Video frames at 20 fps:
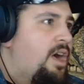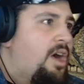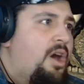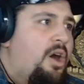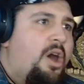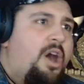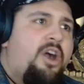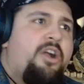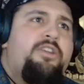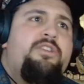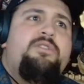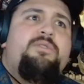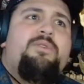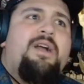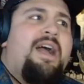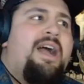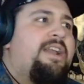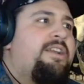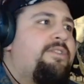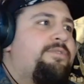Are you
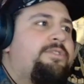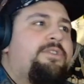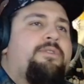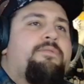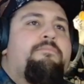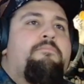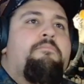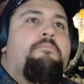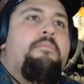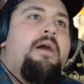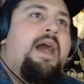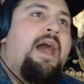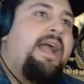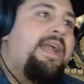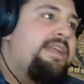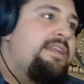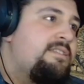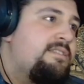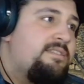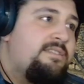out of your
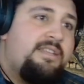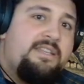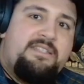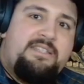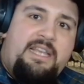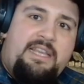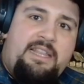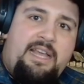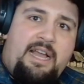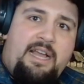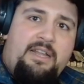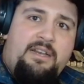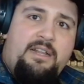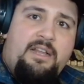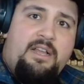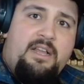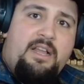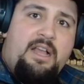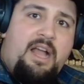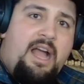mind to say that?
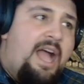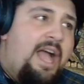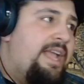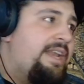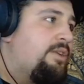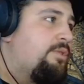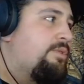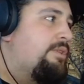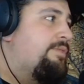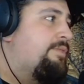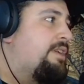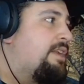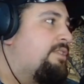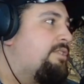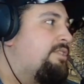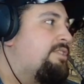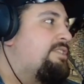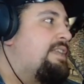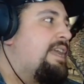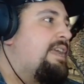I don't even
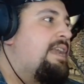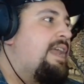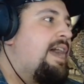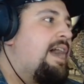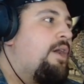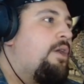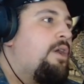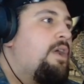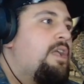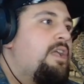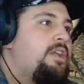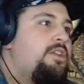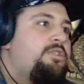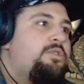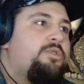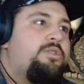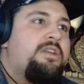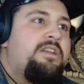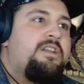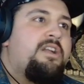understand how
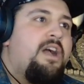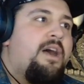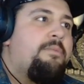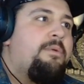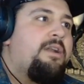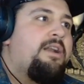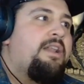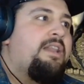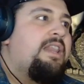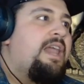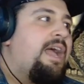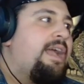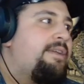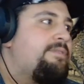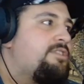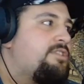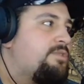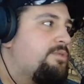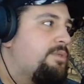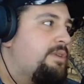you can come on a live
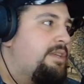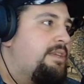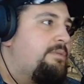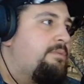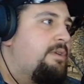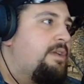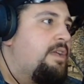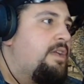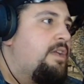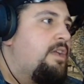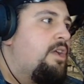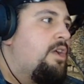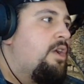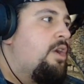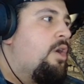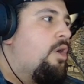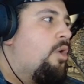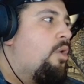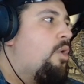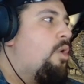stream
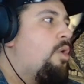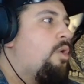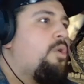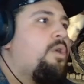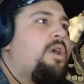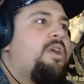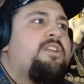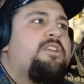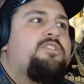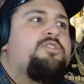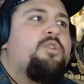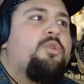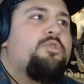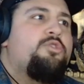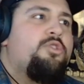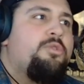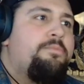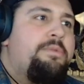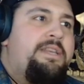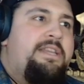or on a
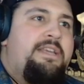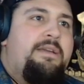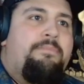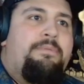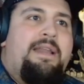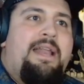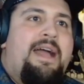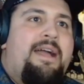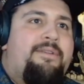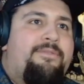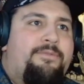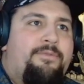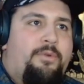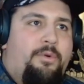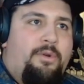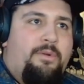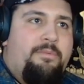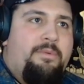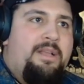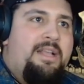social media
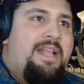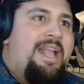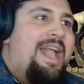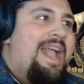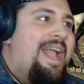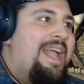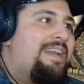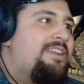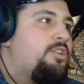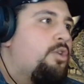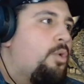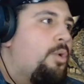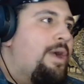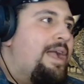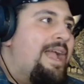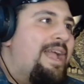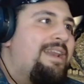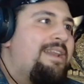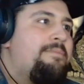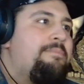platform and go
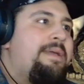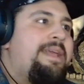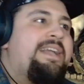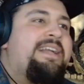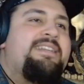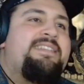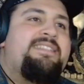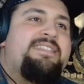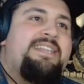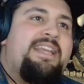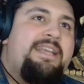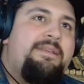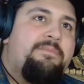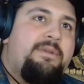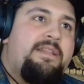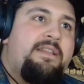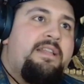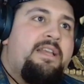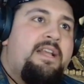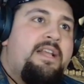ahead and make a
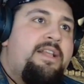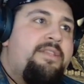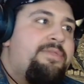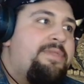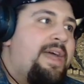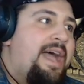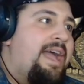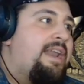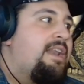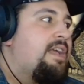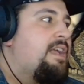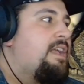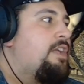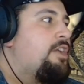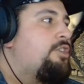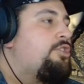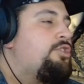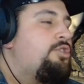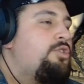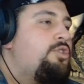statement that
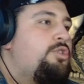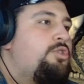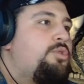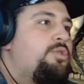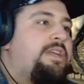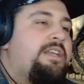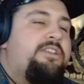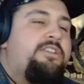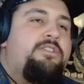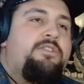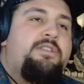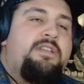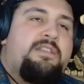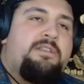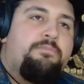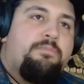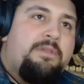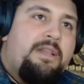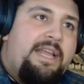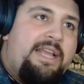you can
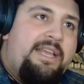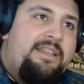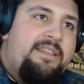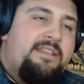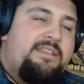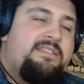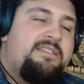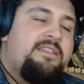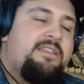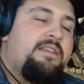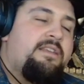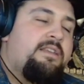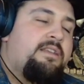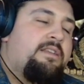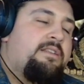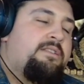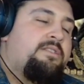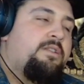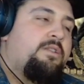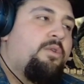display this
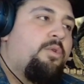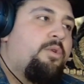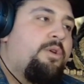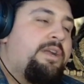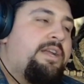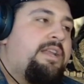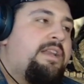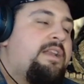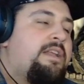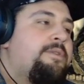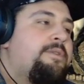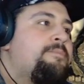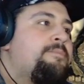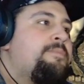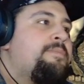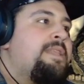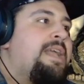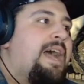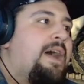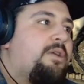DeLorean
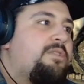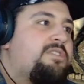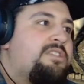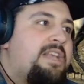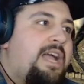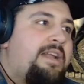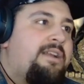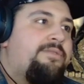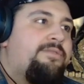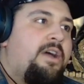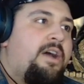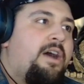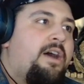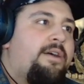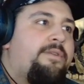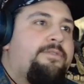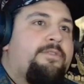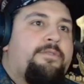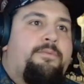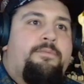outside of the
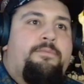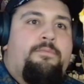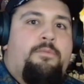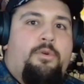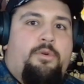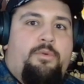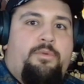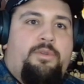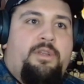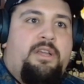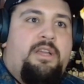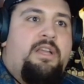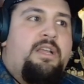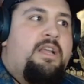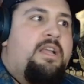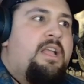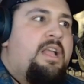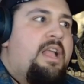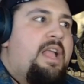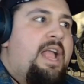hover mode
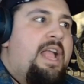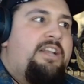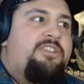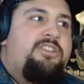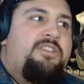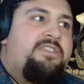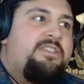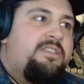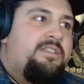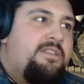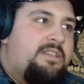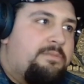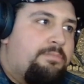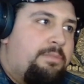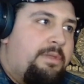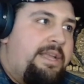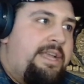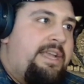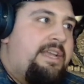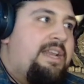and just
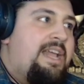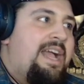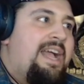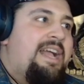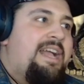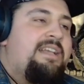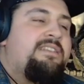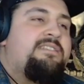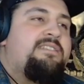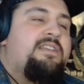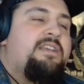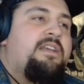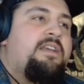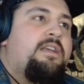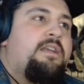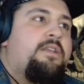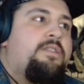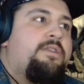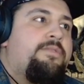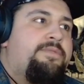display it as
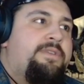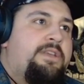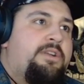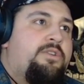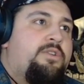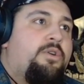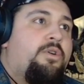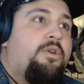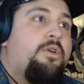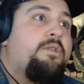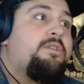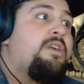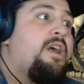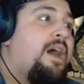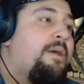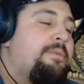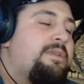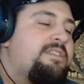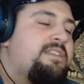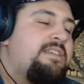the vehicle.
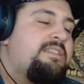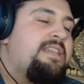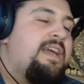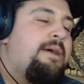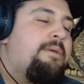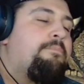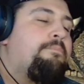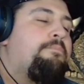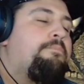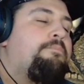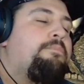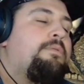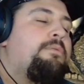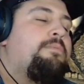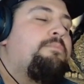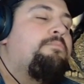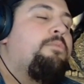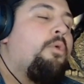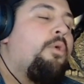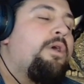Comments like that
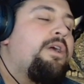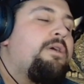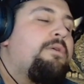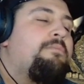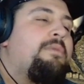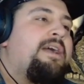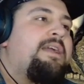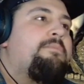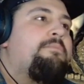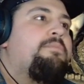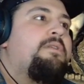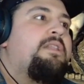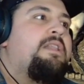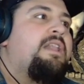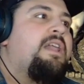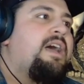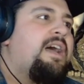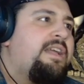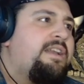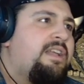boil my
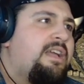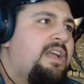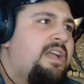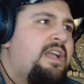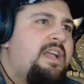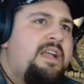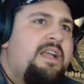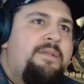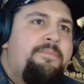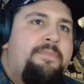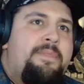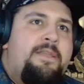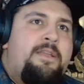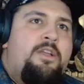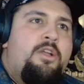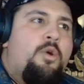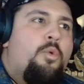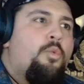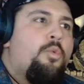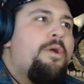blood.
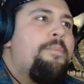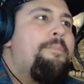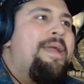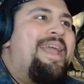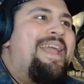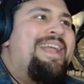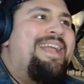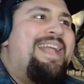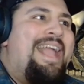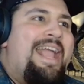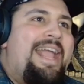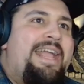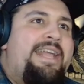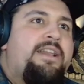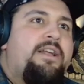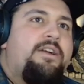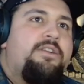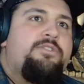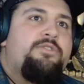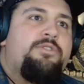We're paying
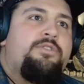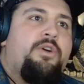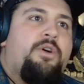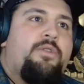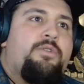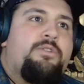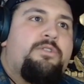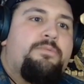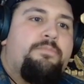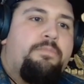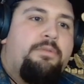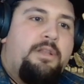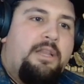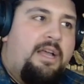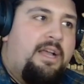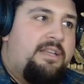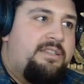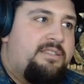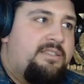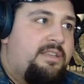$800
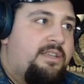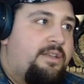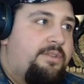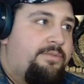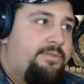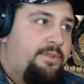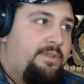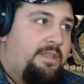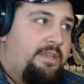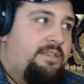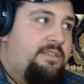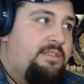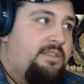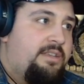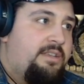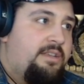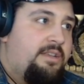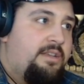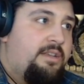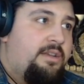plus for this,
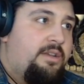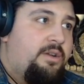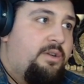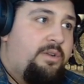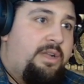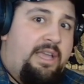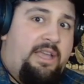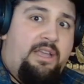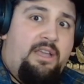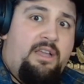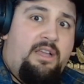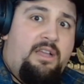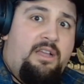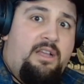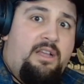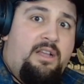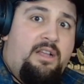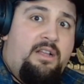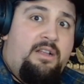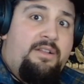okay?
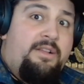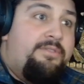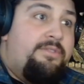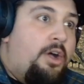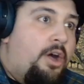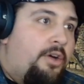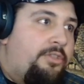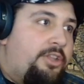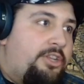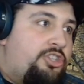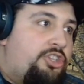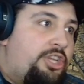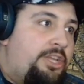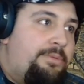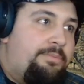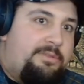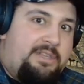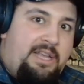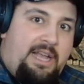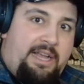On the
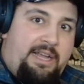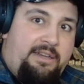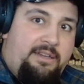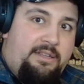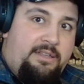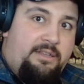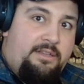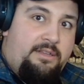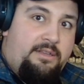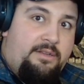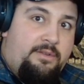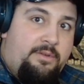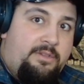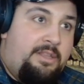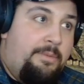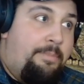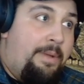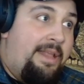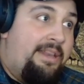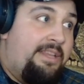cheap side,
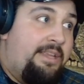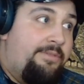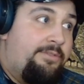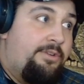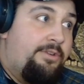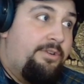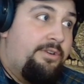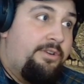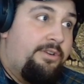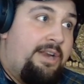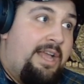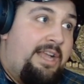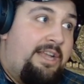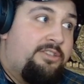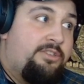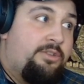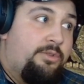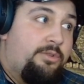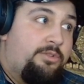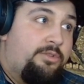depending if you're
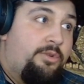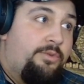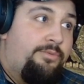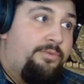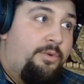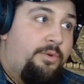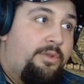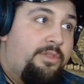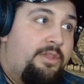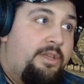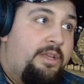international or so forth.